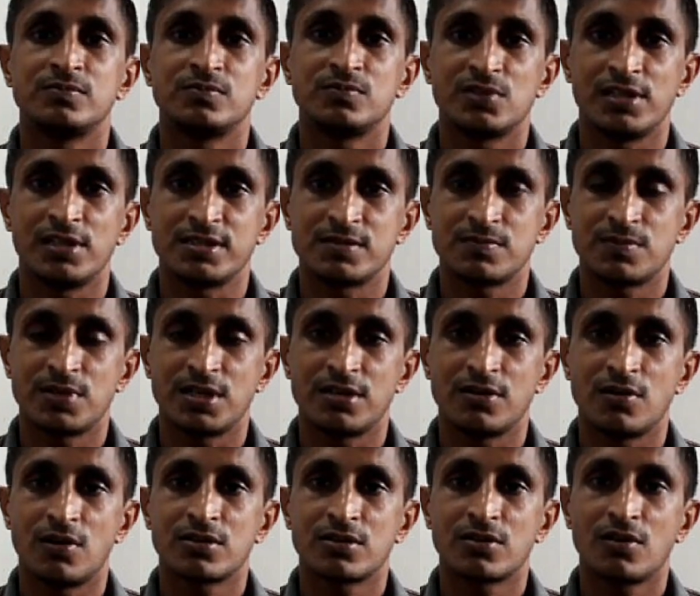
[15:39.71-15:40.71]

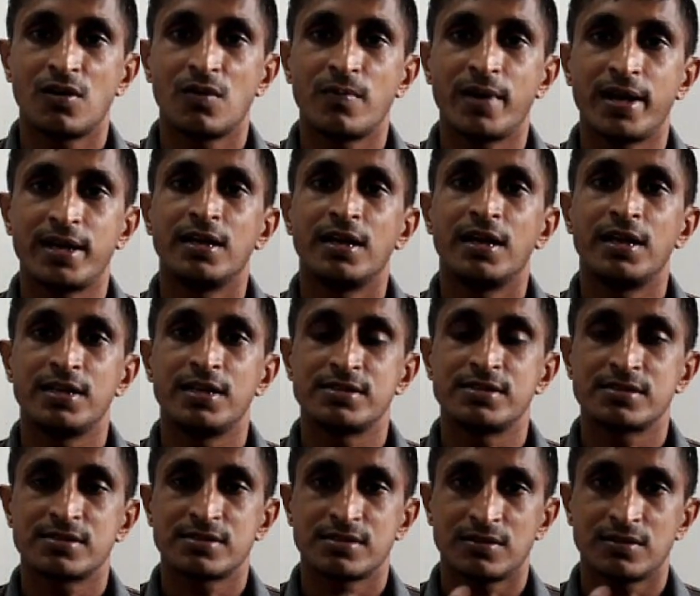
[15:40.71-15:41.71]
litspring.com and it
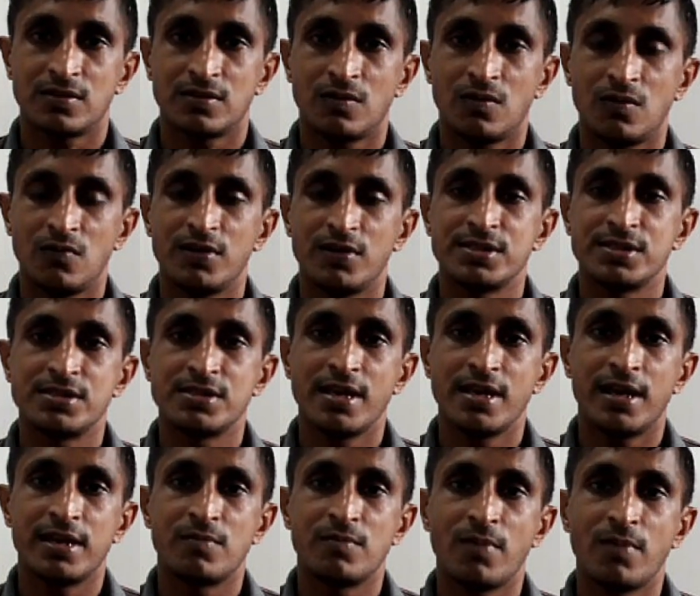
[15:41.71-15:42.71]
is always
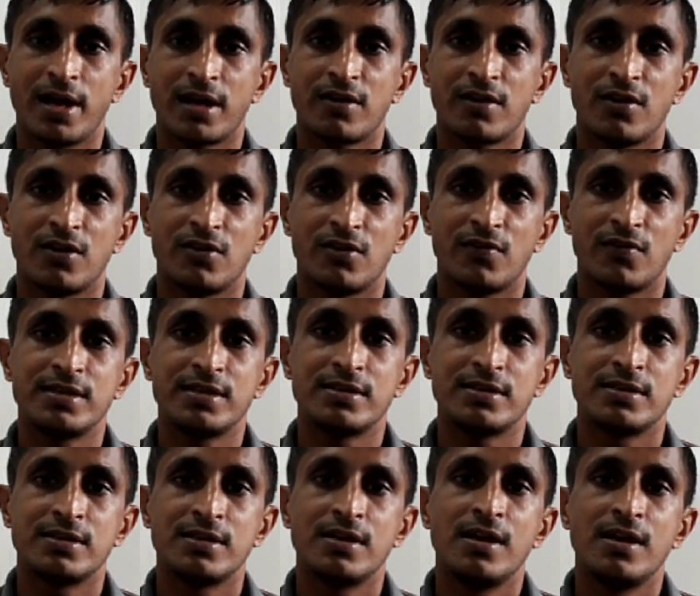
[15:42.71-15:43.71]
there in black and white
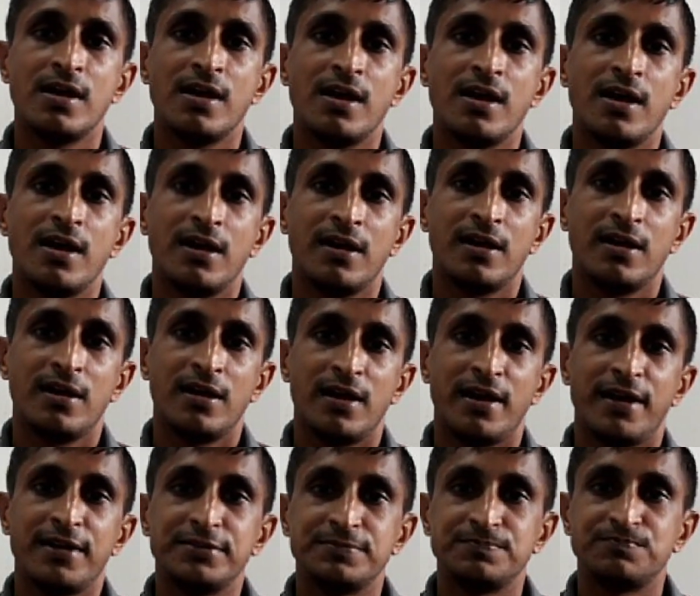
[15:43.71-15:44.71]

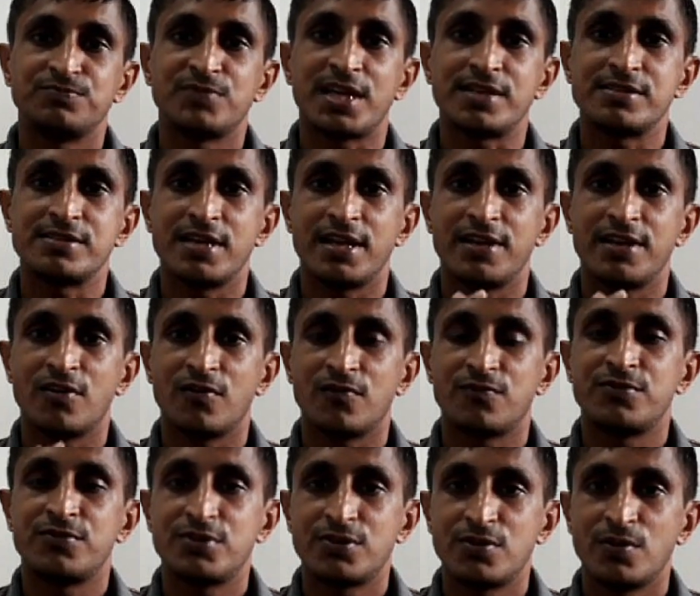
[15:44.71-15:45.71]
and that's the end of
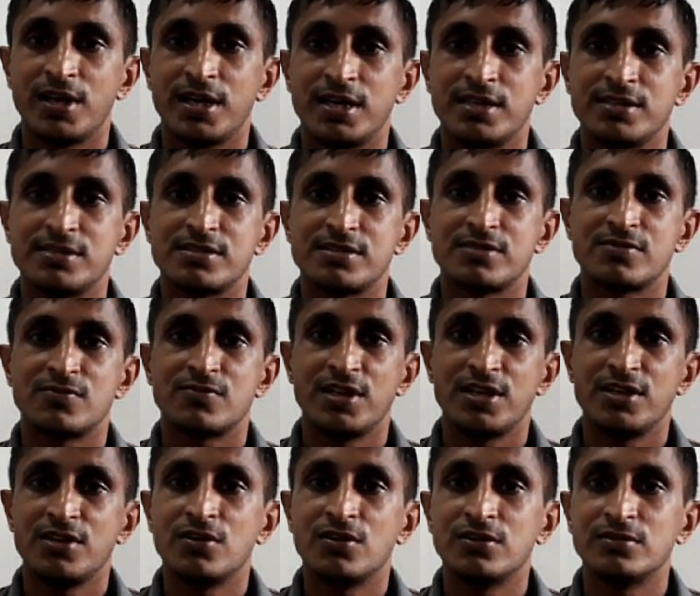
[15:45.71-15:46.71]
today's
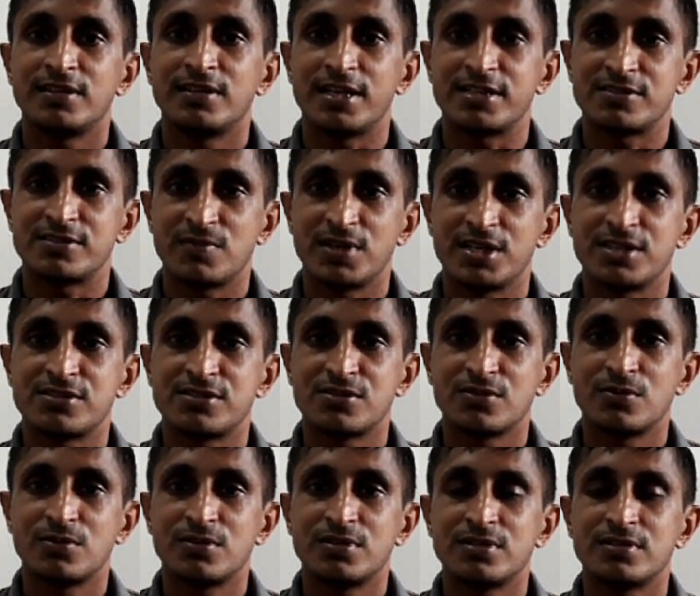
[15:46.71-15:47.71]
video let's meet
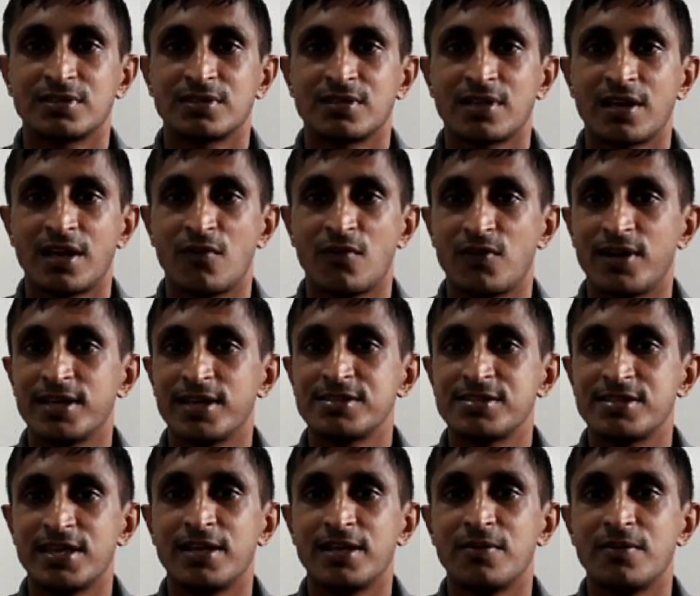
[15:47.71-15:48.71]
soon have a
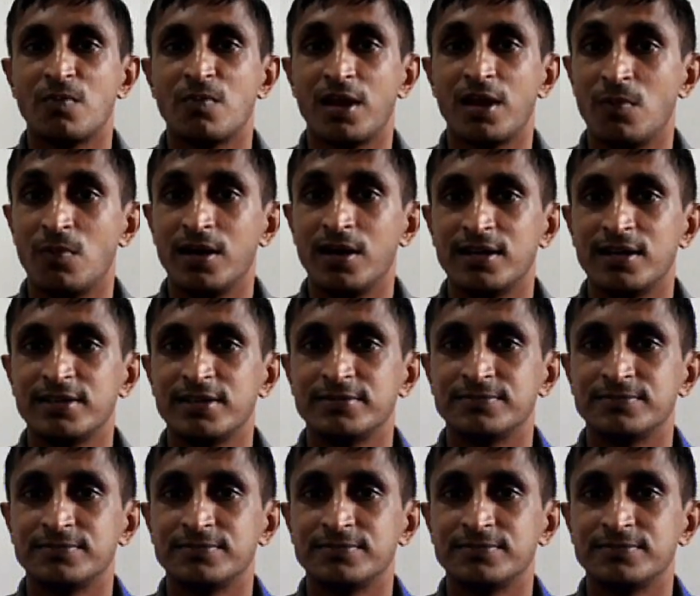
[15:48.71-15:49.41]
nice day bye bye